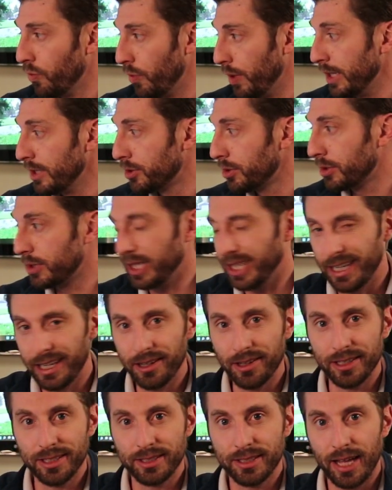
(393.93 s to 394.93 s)
interesting
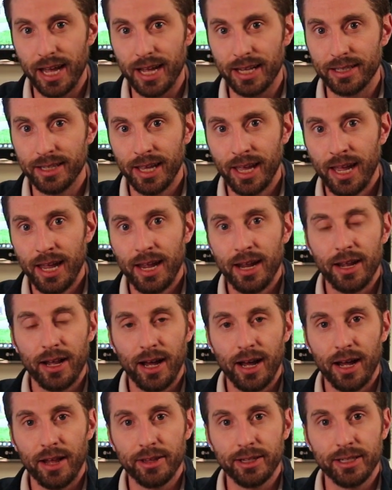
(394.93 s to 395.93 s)
here is that
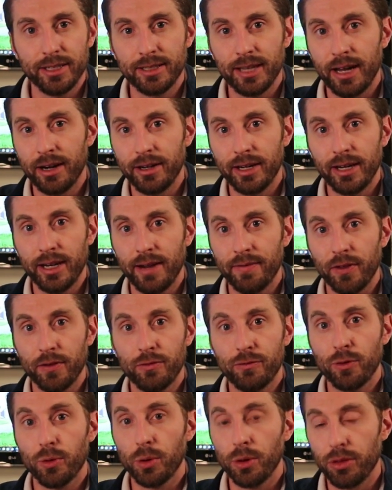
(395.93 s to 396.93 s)
the designer didn't have the
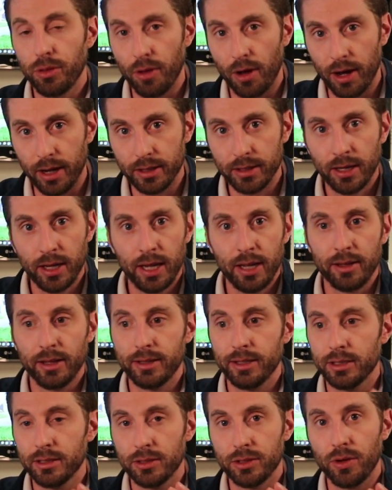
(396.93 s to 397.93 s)
forethought
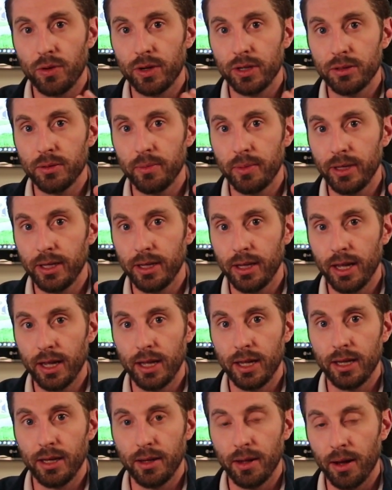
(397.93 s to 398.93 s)
that this is going to be
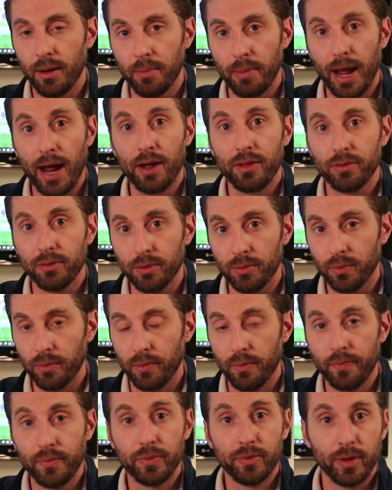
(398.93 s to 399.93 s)
a bathroom.
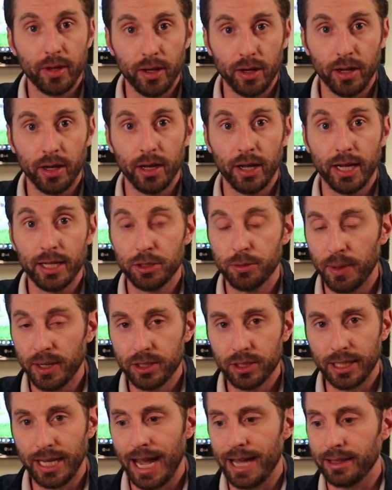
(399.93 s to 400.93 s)

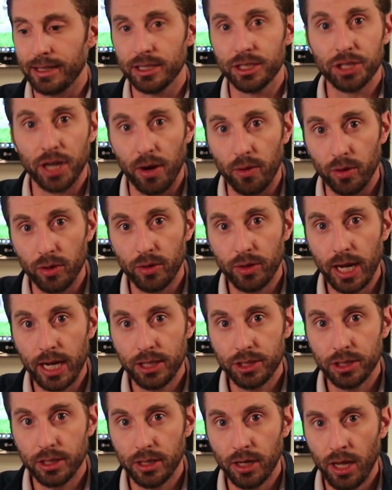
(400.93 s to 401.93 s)
Especially at the shower
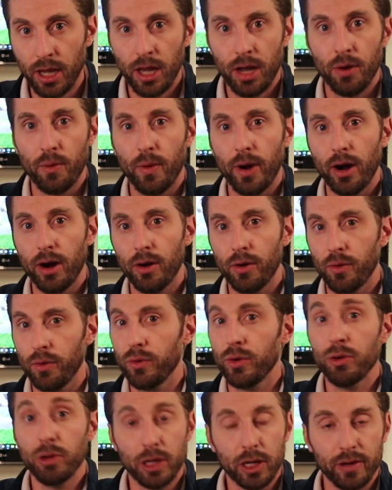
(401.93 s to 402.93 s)
location, where
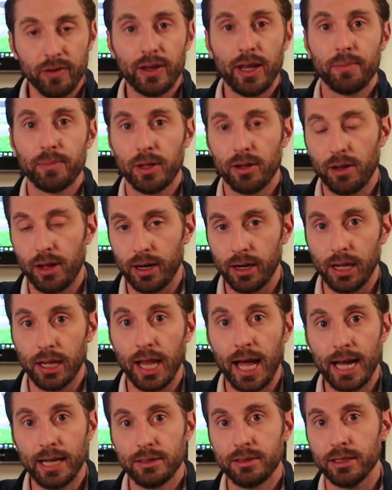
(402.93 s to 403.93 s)
you could have kept a lot of
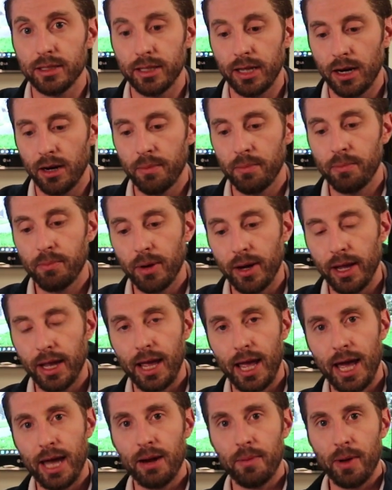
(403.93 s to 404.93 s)
glass in there,
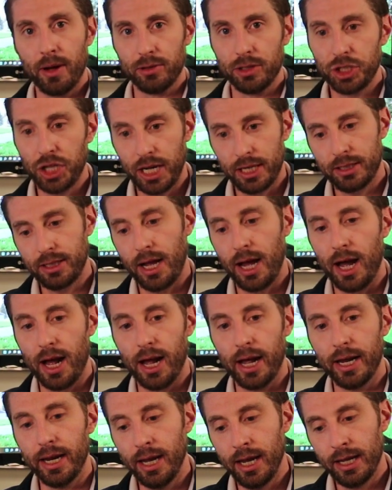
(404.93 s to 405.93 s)
but at about chest
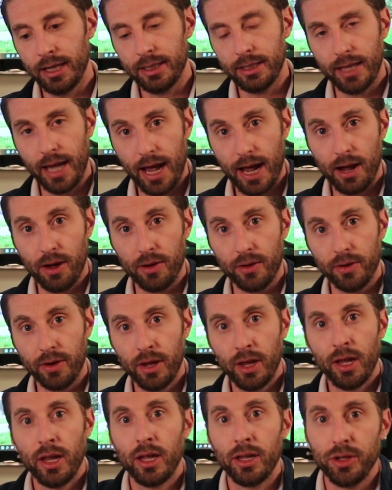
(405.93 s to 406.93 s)
high down,
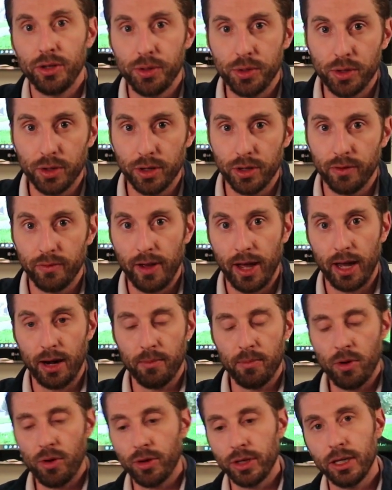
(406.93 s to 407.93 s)
you could have had a
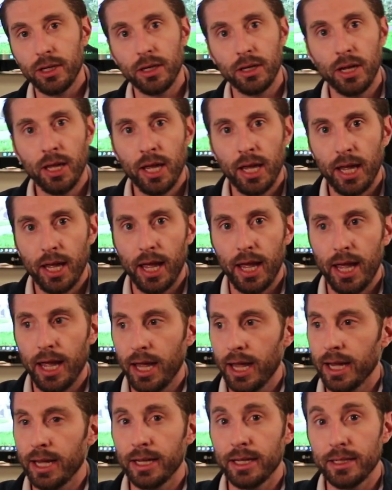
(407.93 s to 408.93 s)
mullion
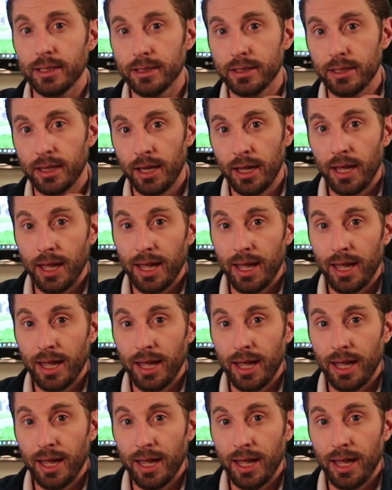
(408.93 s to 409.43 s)
and